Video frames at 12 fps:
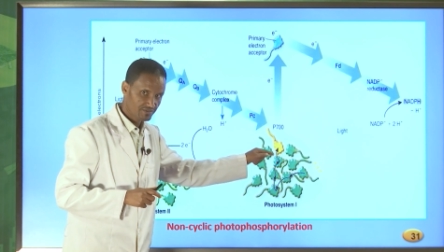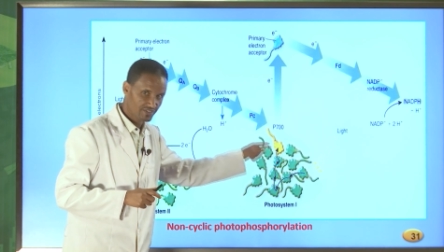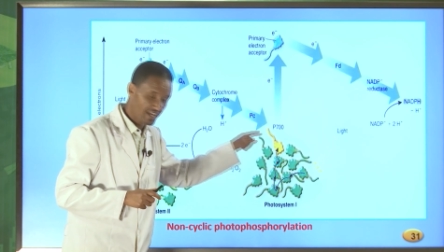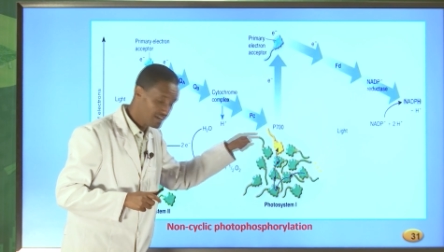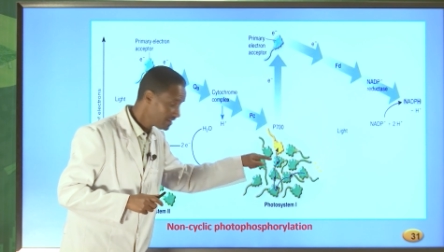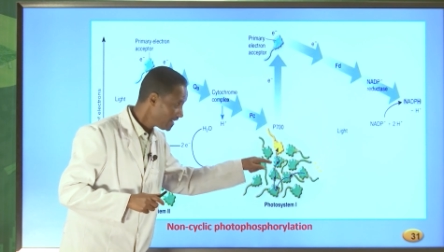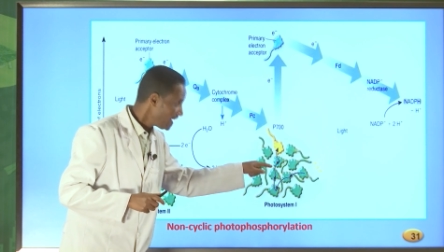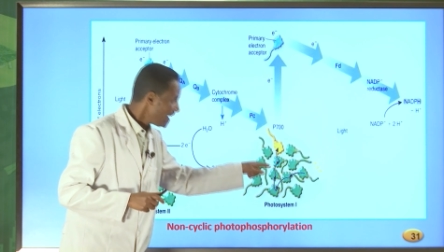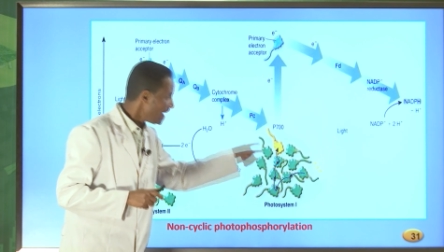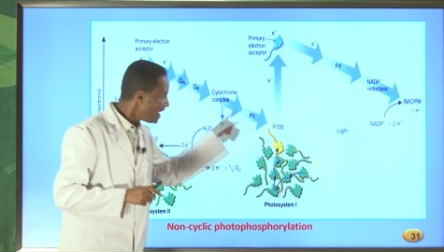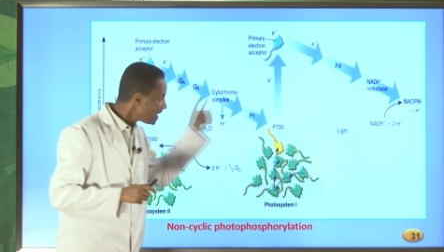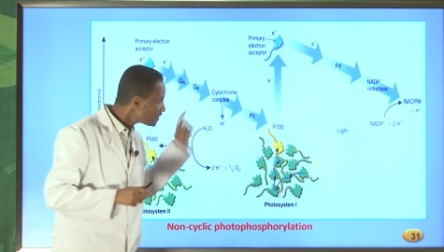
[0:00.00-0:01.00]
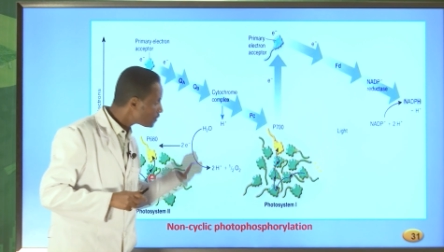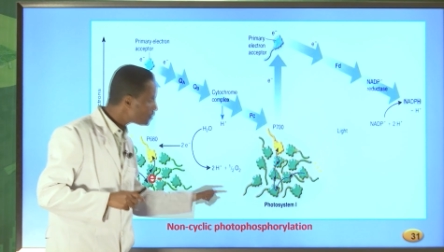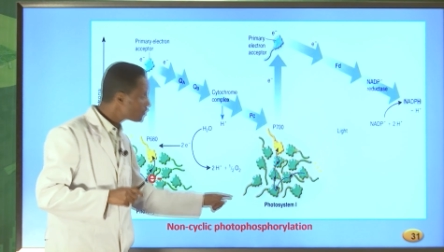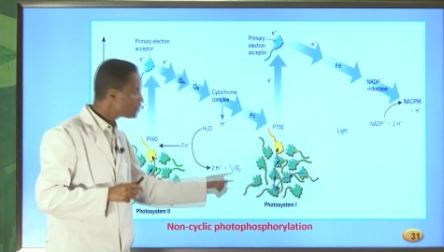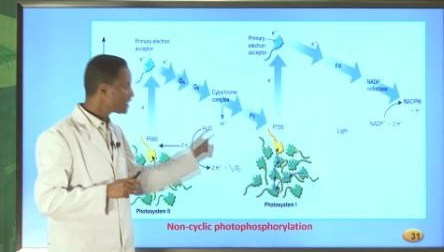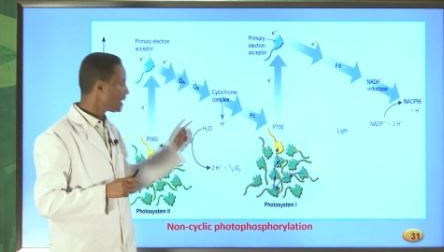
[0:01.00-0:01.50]
Then
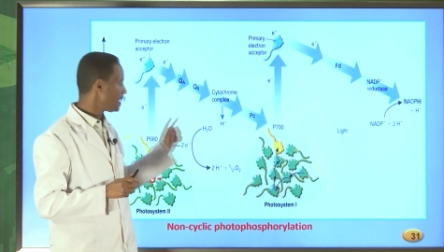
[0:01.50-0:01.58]
electrons which